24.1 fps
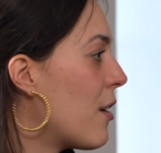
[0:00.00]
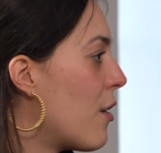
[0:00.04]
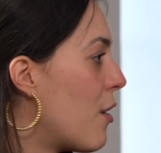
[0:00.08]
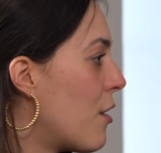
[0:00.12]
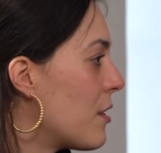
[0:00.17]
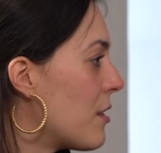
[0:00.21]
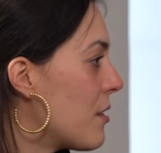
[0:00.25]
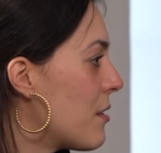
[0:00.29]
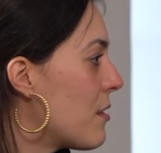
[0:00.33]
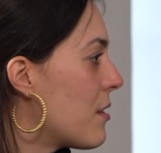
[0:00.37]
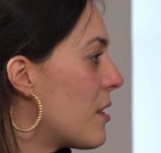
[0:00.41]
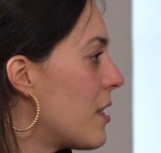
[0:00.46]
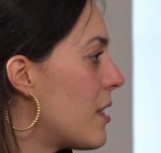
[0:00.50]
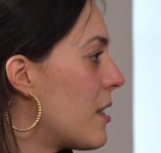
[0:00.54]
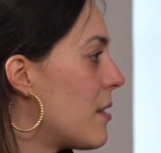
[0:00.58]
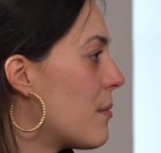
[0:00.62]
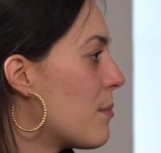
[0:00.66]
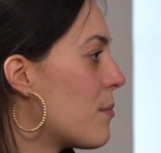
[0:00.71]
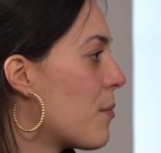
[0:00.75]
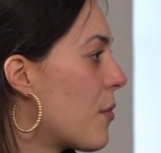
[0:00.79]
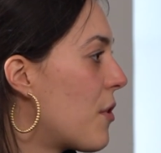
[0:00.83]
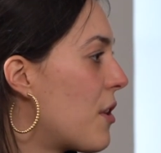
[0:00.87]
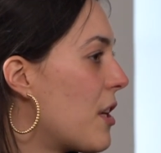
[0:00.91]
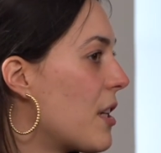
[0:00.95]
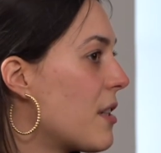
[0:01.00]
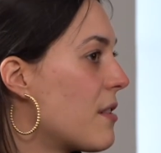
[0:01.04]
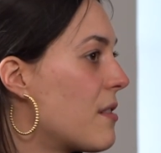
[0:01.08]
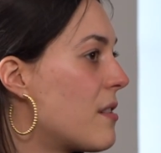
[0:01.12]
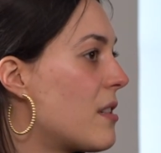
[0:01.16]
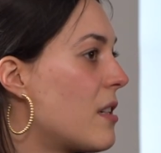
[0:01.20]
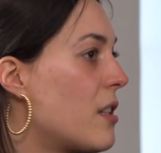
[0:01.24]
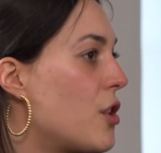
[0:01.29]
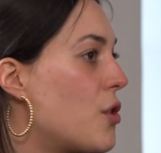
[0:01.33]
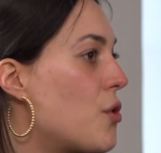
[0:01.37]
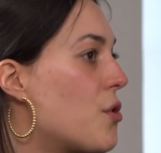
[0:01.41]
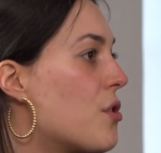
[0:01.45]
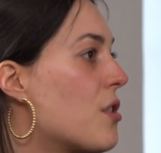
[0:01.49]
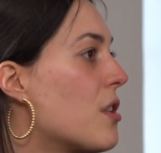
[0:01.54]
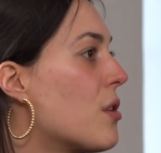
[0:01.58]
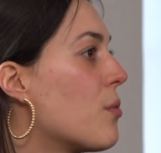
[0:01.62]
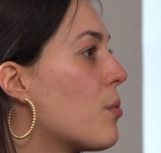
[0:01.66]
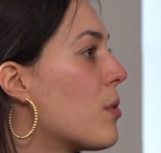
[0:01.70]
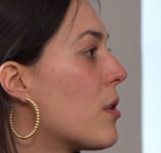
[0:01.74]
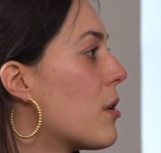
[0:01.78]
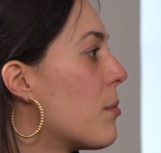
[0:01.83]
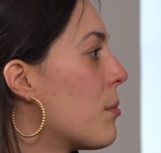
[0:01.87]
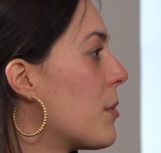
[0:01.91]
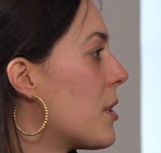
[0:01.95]
on things that usually
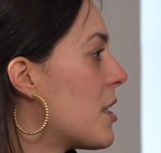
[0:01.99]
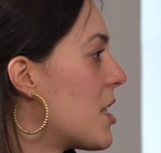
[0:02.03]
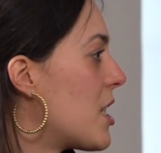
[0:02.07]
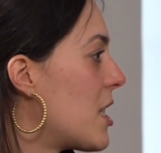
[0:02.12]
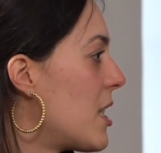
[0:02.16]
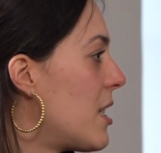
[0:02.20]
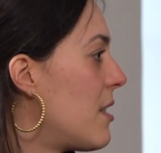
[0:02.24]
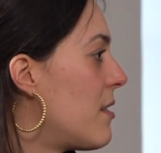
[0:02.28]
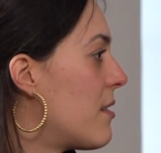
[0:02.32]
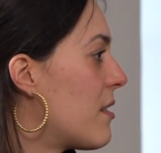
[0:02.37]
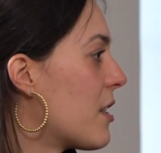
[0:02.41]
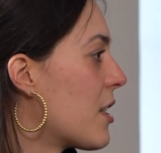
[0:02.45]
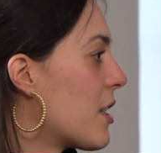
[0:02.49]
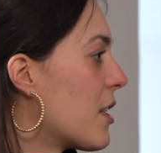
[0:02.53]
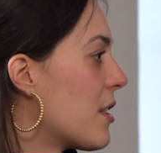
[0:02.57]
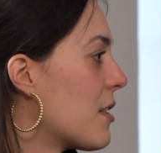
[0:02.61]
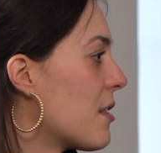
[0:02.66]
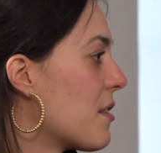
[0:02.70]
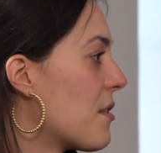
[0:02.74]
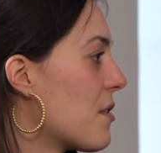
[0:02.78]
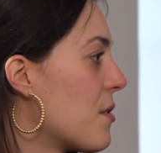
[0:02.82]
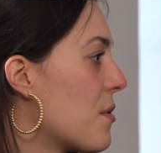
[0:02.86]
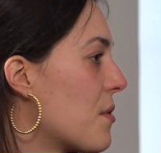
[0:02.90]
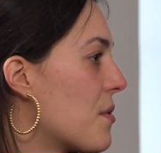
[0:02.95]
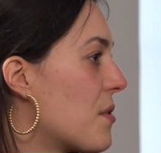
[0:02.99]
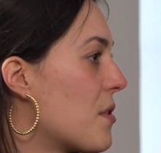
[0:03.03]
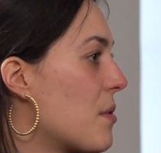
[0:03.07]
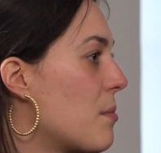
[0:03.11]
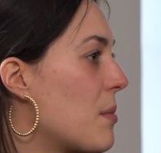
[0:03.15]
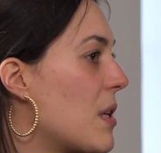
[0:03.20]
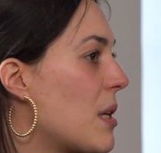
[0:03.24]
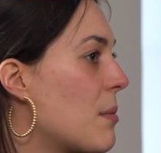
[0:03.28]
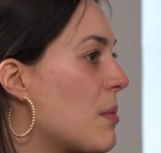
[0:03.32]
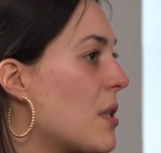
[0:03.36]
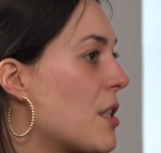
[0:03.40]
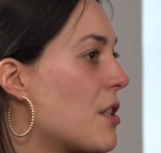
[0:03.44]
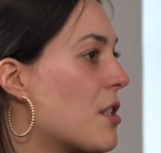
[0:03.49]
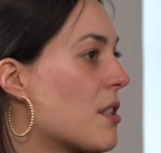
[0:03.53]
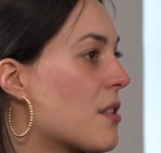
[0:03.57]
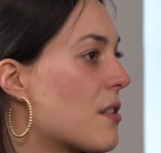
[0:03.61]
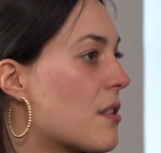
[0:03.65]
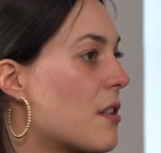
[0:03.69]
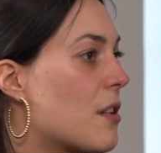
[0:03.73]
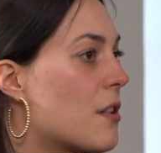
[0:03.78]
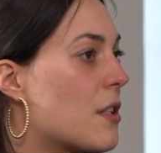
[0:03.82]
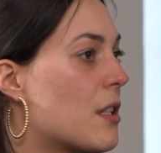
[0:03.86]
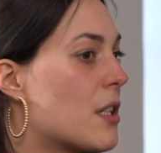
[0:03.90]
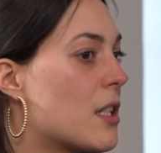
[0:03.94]
were much easier is also maybe just
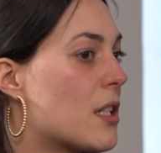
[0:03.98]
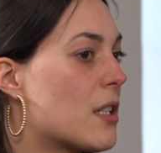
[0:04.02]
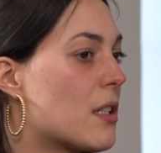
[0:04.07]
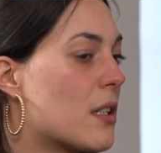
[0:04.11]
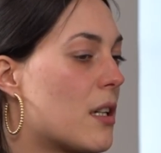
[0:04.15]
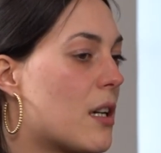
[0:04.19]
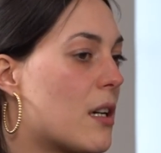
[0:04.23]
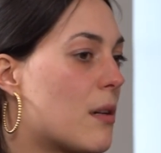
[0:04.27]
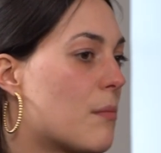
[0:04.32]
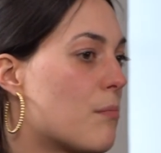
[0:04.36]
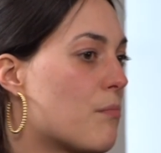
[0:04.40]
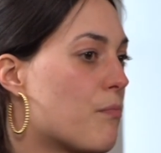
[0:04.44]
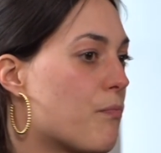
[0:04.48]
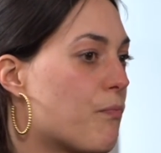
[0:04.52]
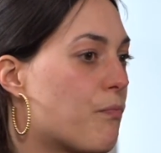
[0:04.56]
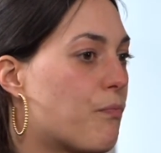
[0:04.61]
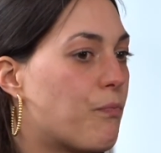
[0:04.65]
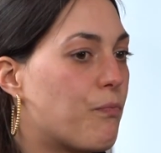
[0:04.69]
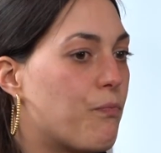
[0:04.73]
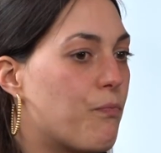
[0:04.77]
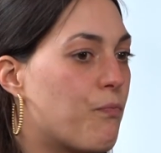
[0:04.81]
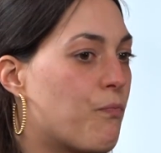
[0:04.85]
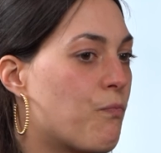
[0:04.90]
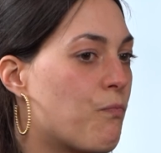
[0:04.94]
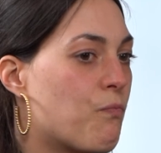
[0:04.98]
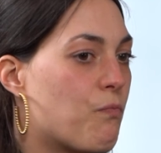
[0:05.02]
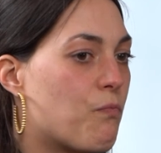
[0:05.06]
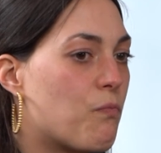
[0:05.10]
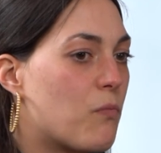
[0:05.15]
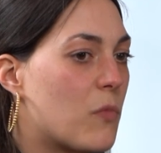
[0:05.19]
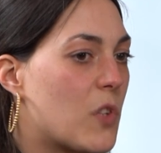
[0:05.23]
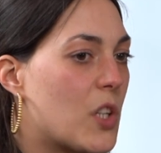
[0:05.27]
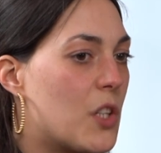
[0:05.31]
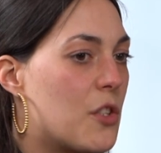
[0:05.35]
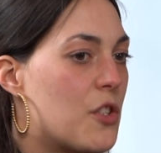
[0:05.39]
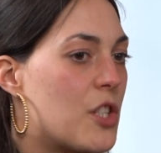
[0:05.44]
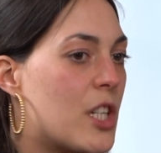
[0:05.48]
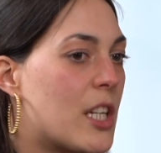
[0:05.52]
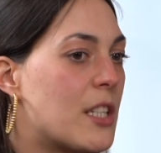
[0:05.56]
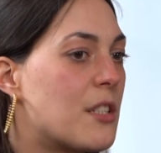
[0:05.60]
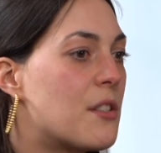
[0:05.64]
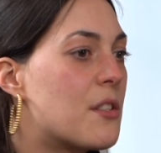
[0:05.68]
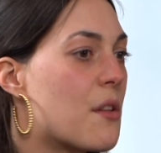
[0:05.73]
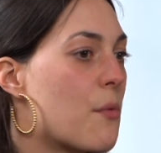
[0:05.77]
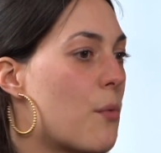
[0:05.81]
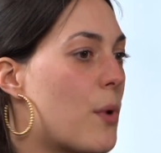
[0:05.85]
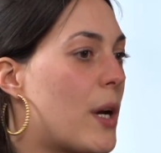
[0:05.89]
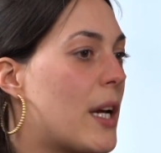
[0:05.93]
gonna
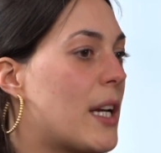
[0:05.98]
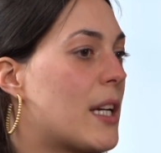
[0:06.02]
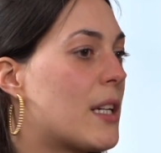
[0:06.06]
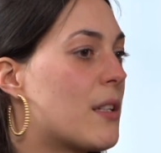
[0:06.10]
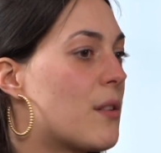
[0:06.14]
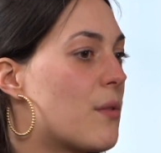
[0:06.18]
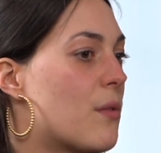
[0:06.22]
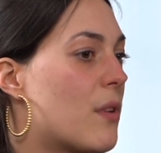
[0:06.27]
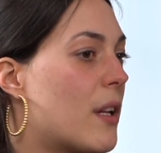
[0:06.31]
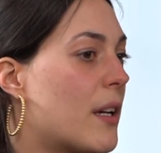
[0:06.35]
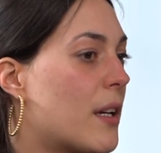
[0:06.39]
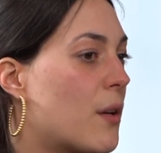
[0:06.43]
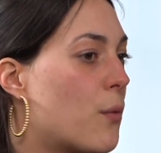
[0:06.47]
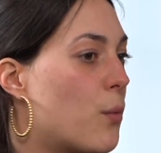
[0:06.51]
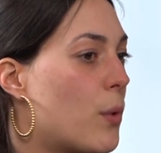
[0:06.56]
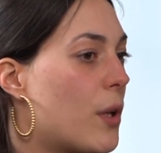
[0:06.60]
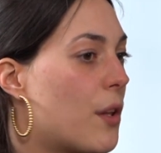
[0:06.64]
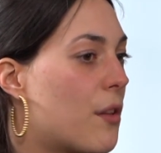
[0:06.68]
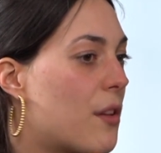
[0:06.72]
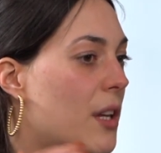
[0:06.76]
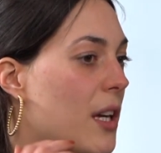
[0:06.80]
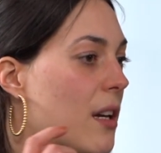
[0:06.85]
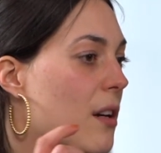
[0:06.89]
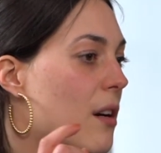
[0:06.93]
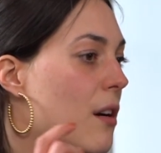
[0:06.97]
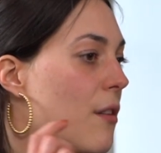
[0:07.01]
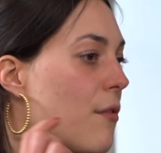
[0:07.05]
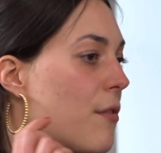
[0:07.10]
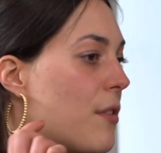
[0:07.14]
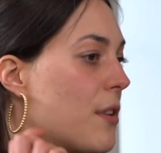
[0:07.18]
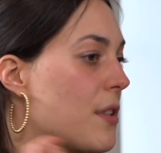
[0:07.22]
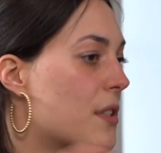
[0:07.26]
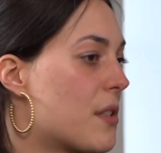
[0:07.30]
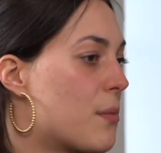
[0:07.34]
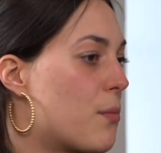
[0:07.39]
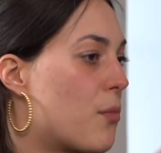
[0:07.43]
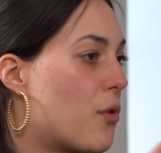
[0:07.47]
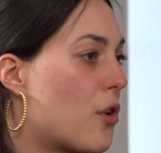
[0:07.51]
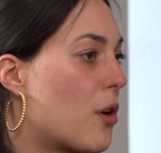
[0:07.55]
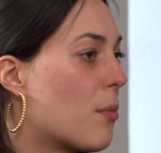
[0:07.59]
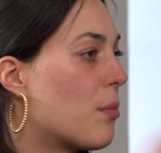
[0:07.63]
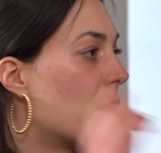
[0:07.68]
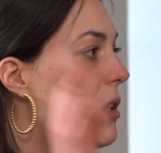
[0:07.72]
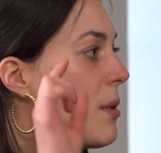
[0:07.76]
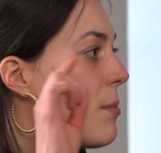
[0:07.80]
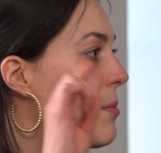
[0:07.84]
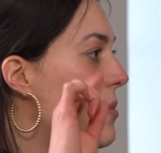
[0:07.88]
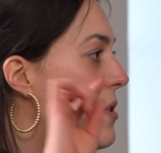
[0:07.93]
change the way in like we think of this
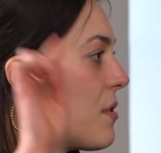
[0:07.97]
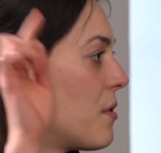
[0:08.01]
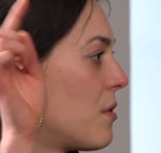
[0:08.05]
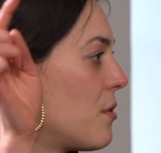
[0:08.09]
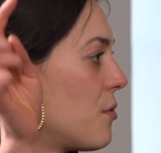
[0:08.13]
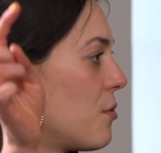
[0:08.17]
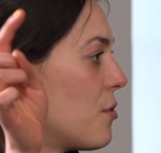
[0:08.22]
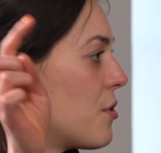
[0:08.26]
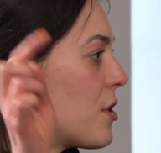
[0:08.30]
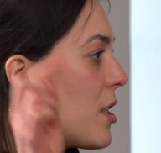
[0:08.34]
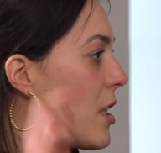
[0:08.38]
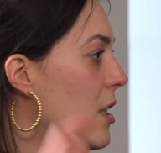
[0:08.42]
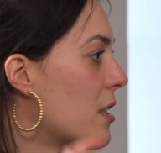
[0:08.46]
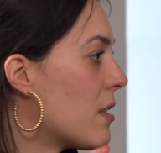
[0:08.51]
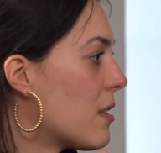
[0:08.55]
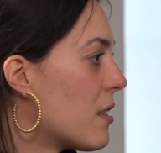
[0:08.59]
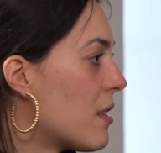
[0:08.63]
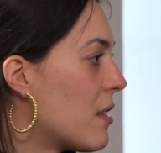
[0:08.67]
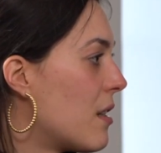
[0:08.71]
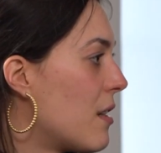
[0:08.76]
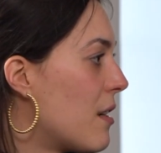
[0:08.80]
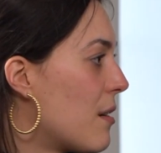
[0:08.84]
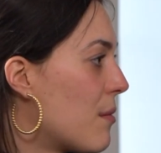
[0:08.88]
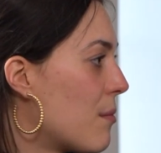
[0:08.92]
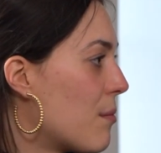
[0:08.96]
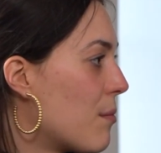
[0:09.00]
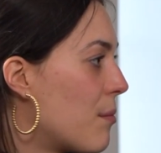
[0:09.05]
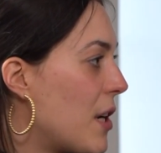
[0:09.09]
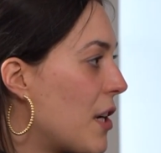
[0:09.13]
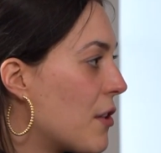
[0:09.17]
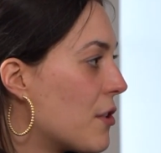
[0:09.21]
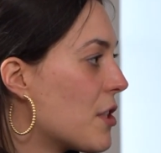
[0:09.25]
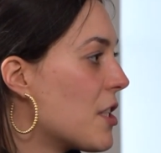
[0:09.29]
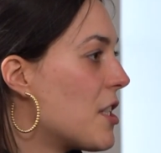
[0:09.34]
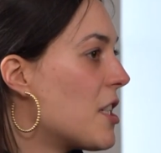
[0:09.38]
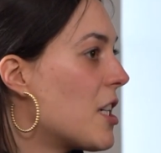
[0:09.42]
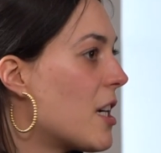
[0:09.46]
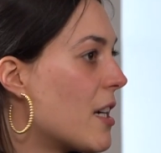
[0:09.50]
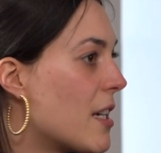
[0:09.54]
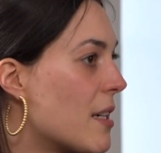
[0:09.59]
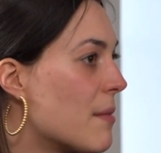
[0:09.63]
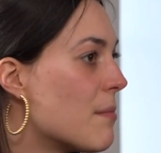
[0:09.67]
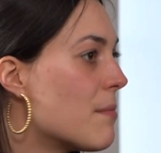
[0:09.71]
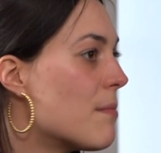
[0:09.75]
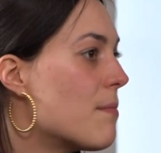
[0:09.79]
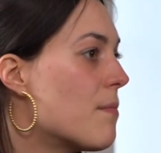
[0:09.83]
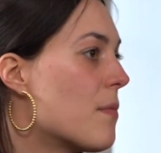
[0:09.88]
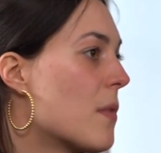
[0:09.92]
problem solution
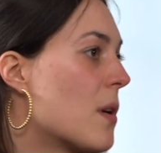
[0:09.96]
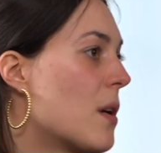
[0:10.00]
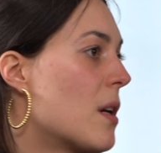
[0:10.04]
paradigm.